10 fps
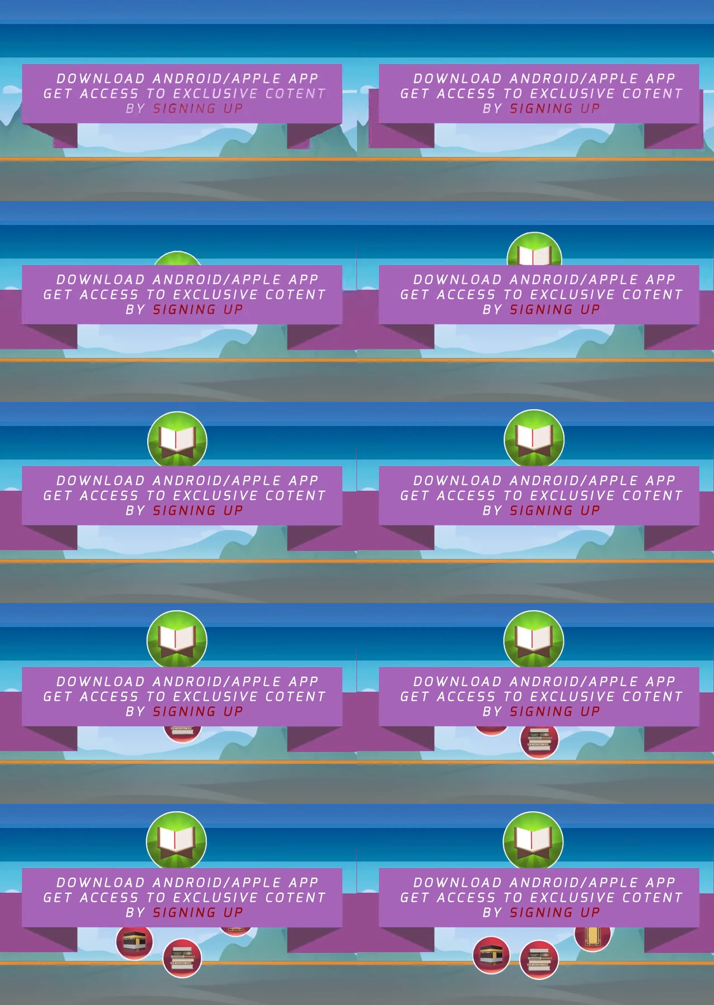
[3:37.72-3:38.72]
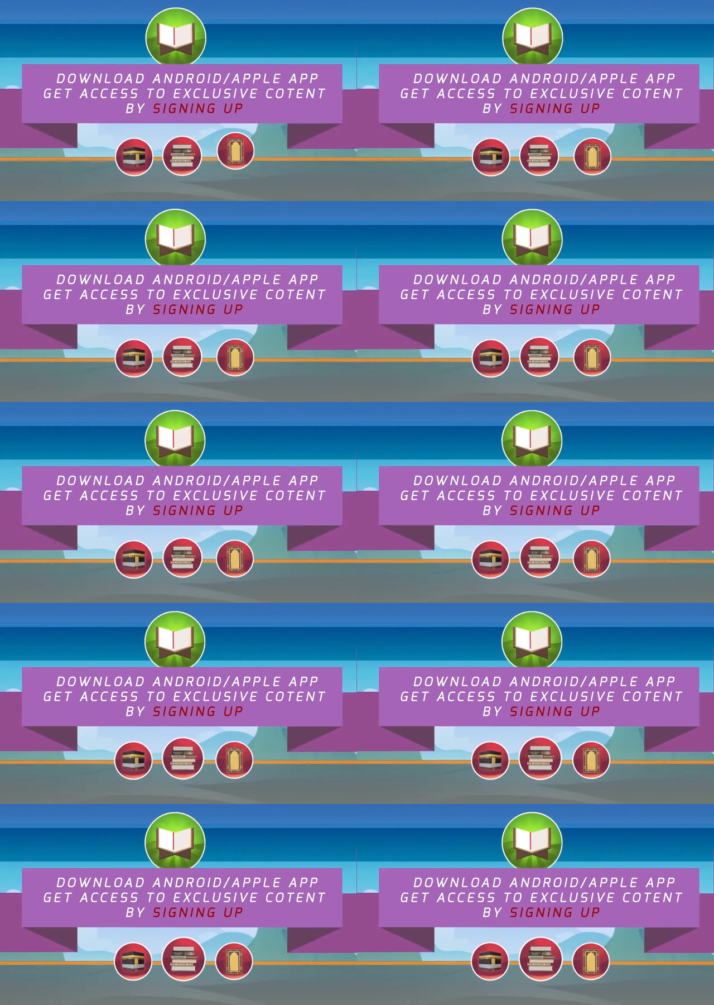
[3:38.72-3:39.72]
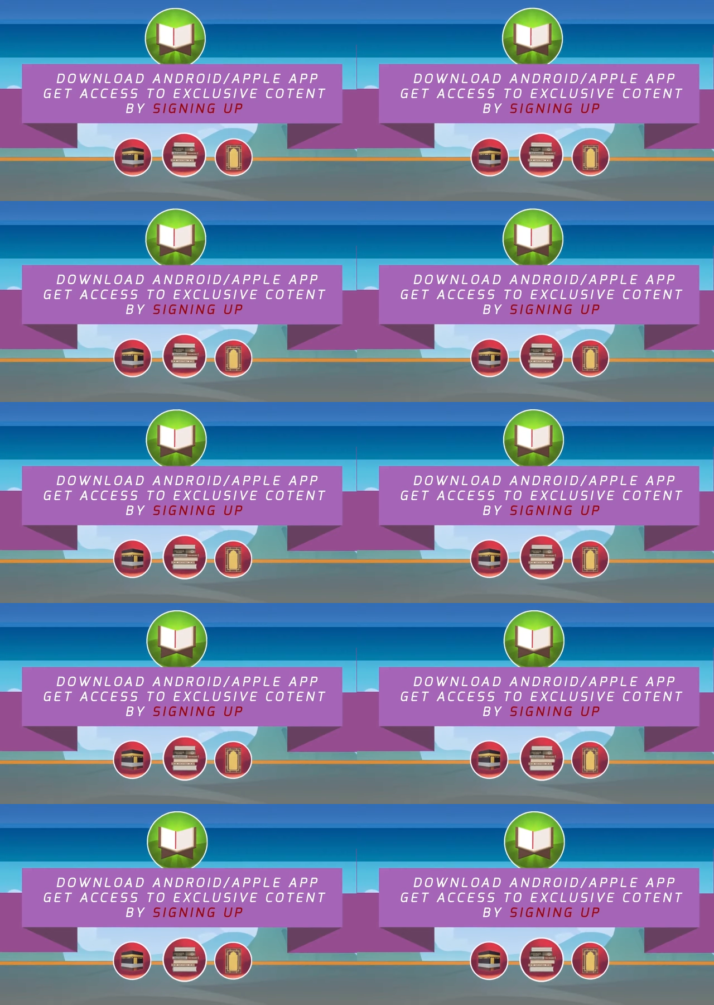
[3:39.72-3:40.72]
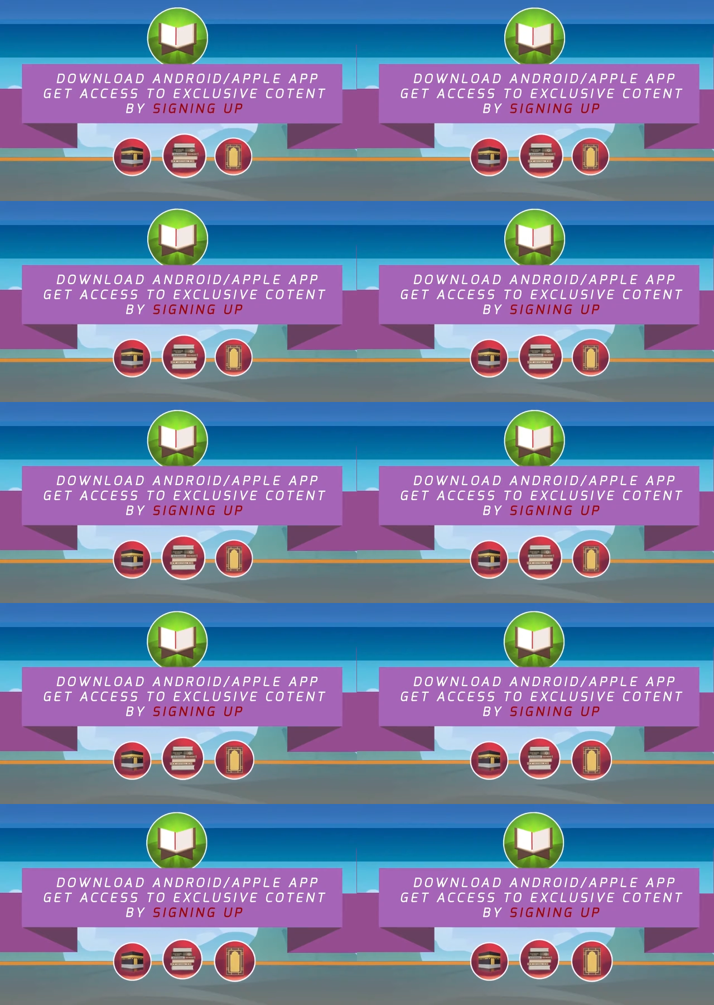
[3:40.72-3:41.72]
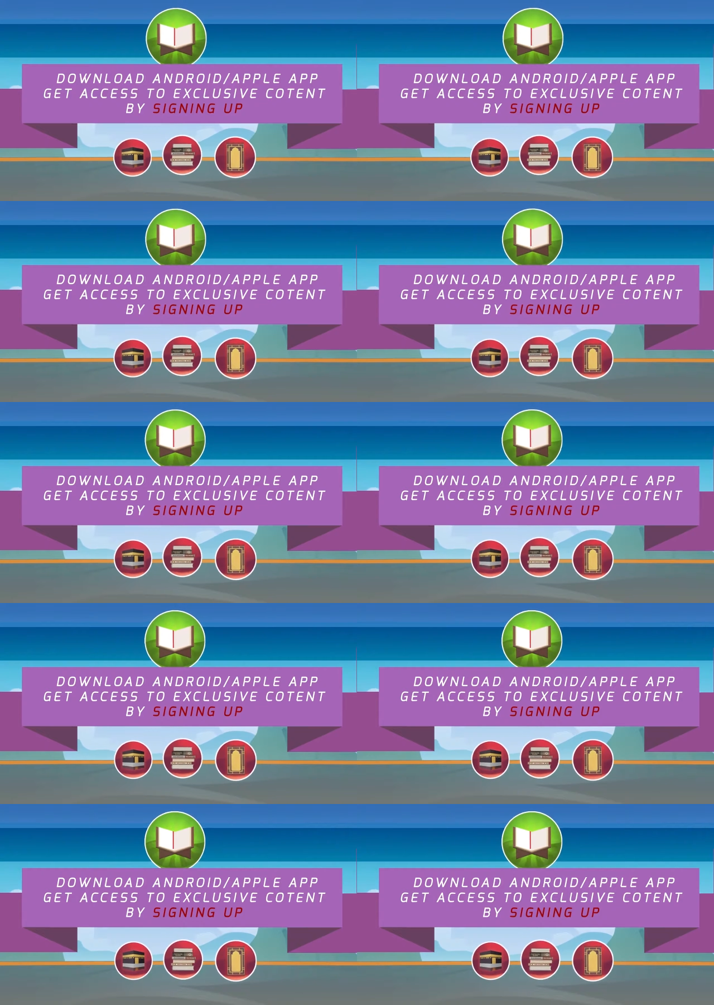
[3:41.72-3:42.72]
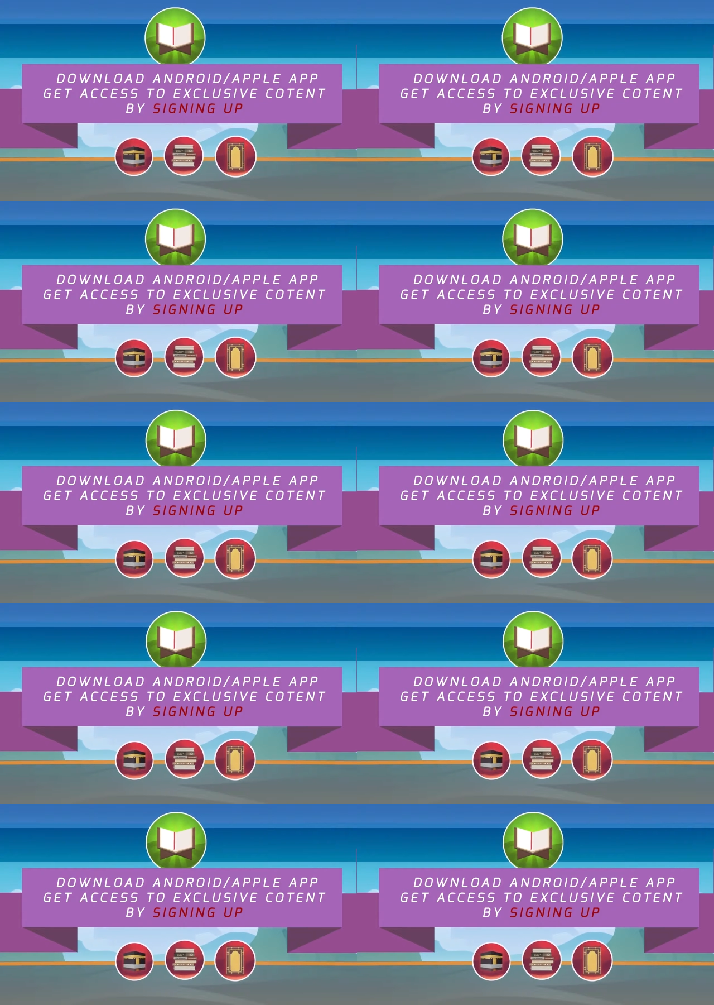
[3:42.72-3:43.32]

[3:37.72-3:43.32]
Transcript: No face is visible, so there are no lips to read.